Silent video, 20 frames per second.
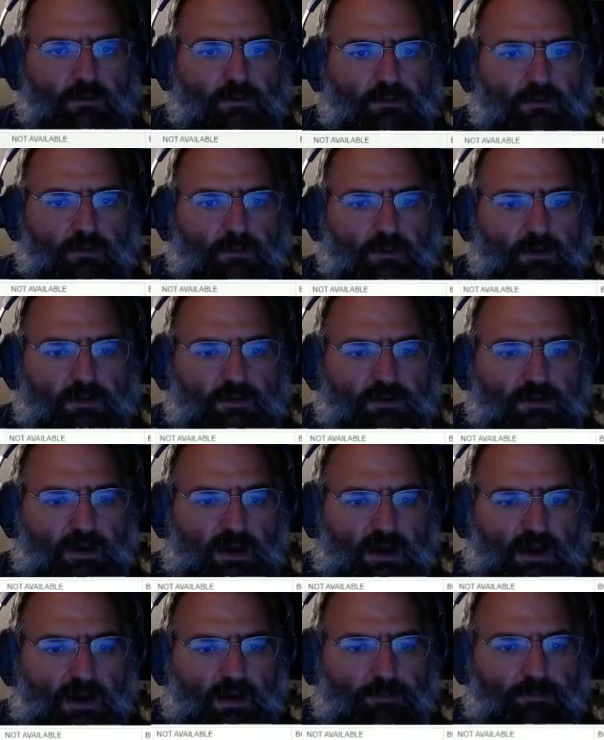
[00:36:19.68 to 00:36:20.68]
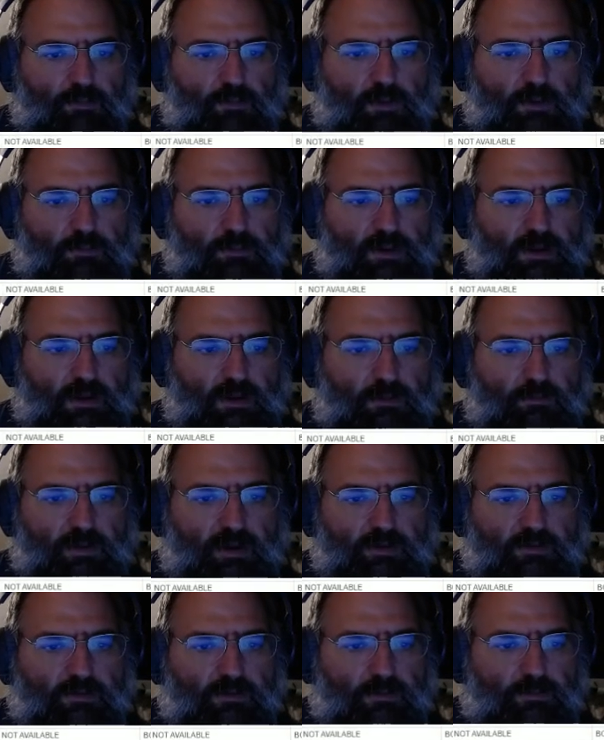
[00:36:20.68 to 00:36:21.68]
the top would be
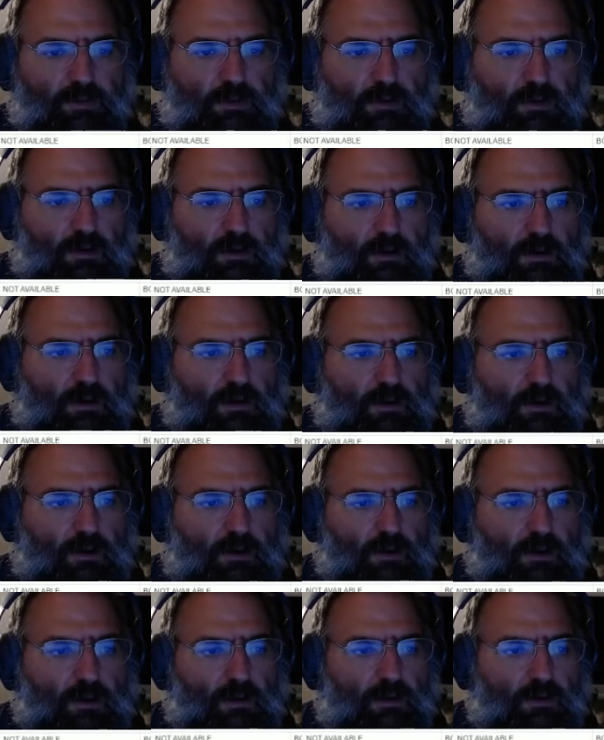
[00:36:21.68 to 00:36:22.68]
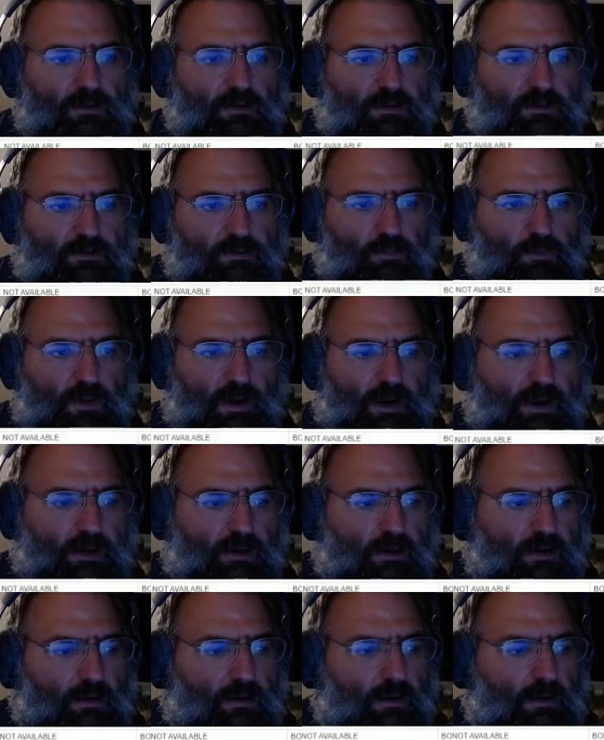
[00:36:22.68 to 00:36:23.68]
based upon this
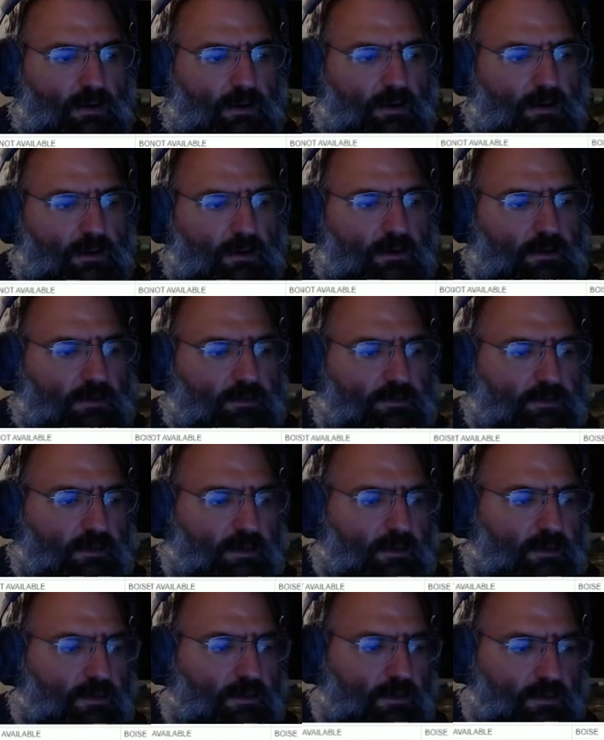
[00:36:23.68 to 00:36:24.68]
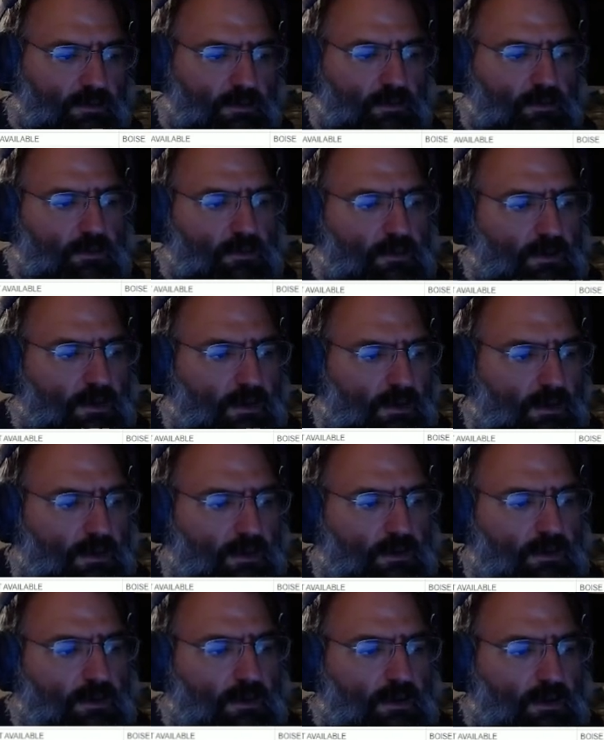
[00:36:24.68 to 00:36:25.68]
rank.
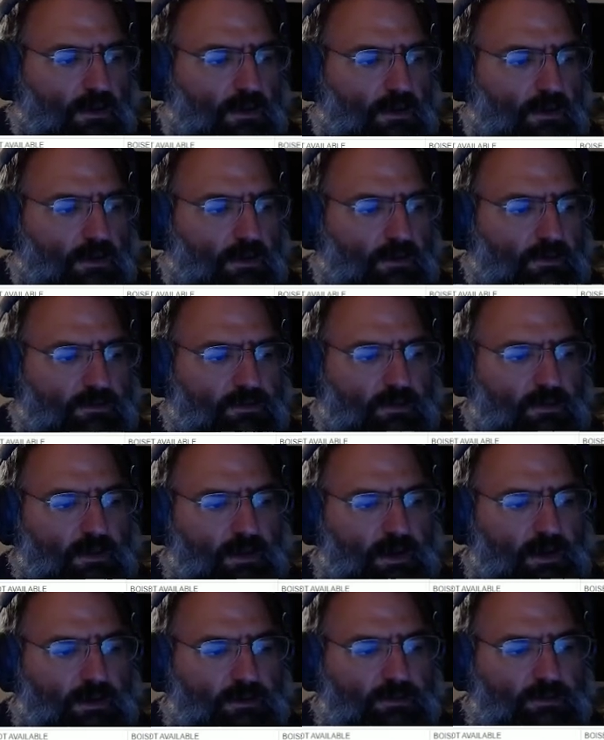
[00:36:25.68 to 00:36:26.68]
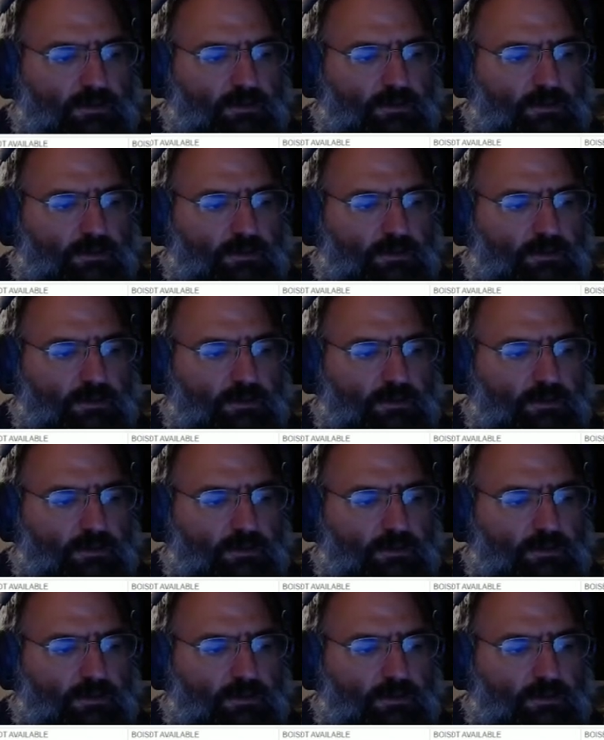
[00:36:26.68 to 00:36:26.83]
Select